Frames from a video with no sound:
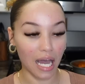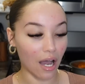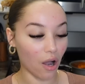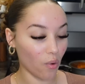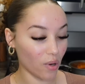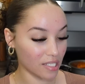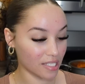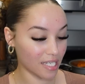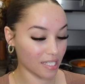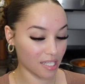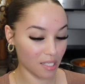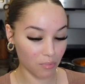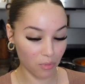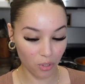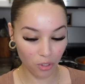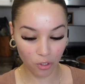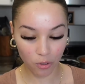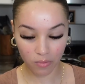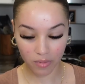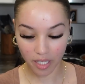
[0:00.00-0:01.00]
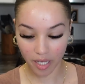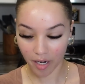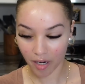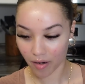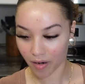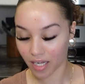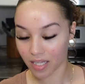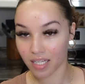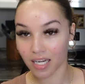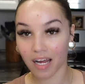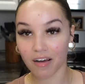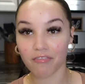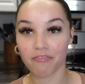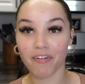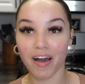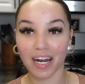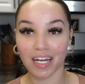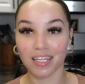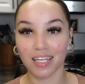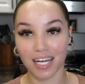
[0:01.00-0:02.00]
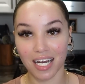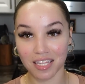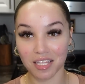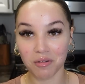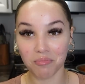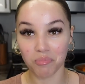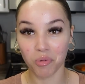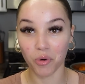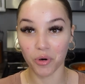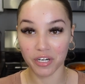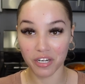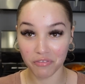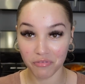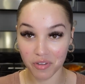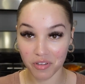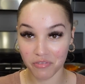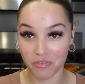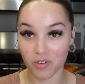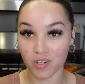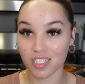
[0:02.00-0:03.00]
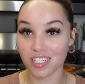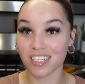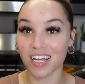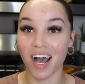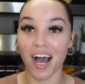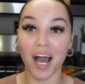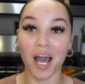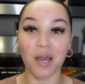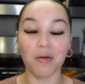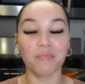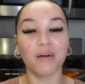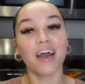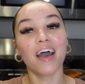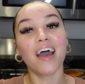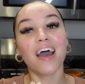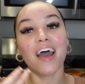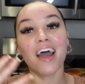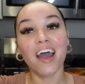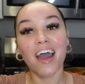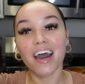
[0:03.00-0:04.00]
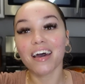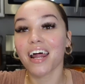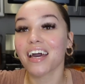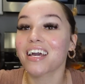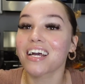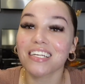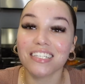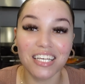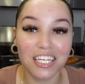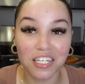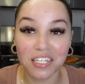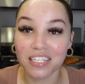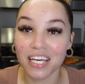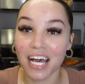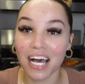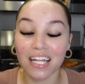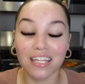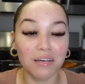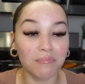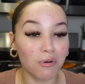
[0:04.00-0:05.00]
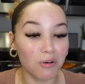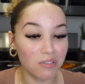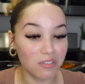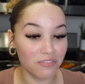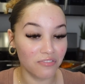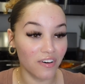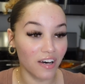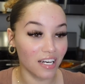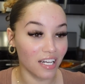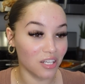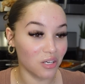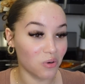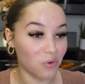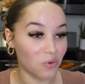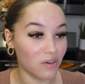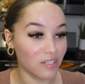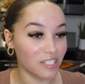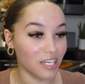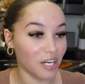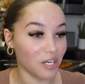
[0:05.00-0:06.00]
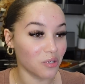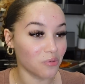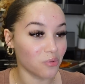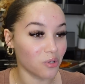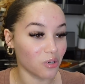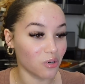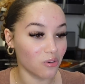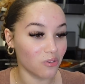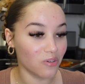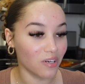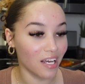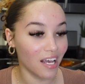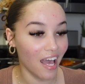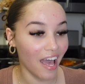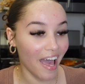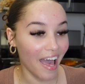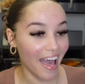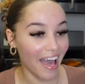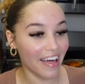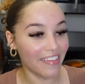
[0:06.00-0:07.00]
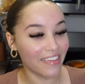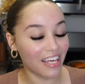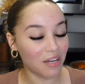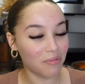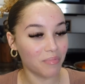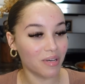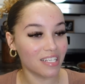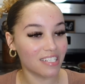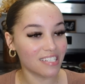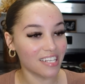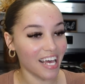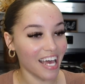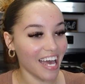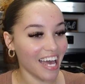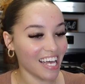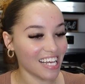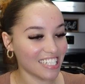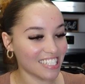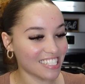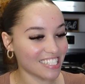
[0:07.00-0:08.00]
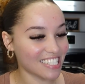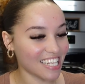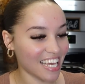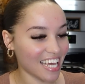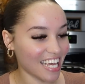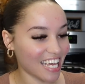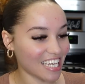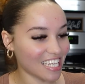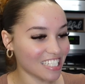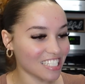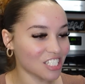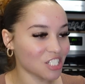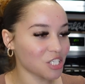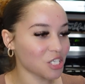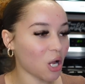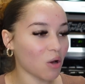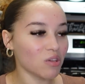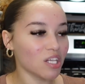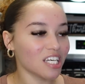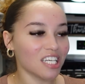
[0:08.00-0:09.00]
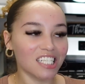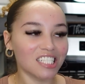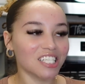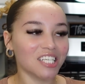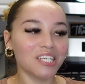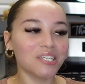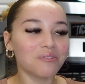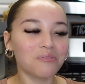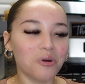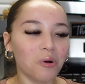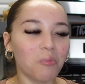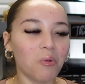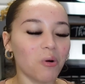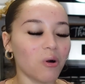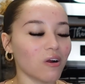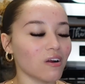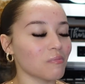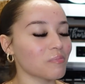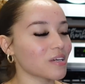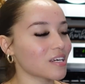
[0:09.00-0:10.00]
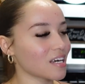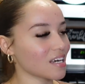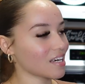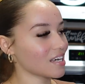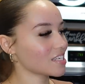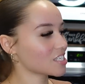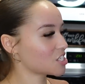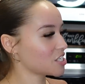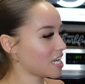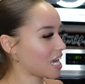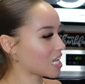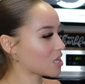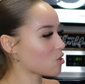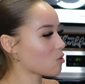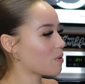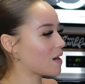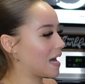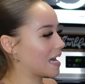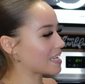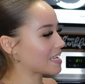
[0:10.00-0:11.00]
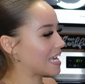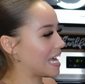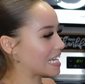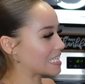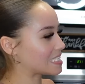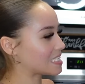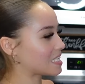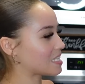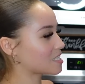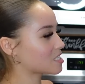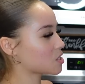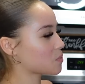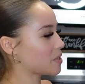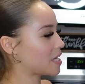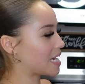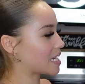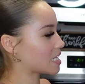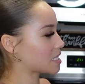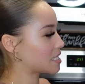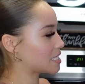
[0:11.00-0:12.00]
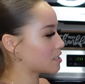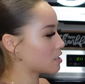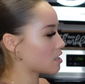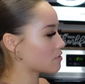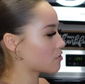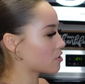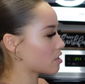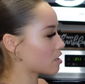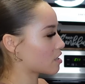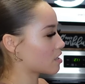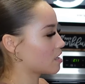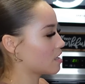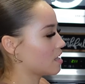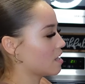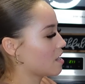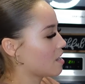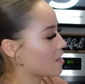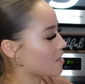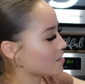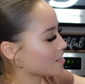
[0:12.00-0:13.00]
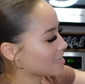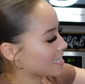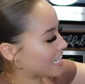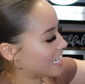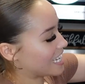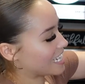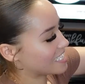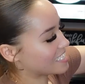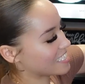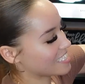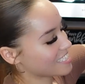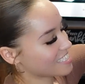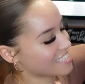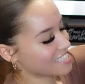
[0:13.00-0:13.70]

I always get them groomed there and then I finally got them boarded for the first time and I guess they just had the most fun in the whole entire world. And then Miss Essence, she don't look as cute no more because she had a little potty accident, so we had to clean off her her legs and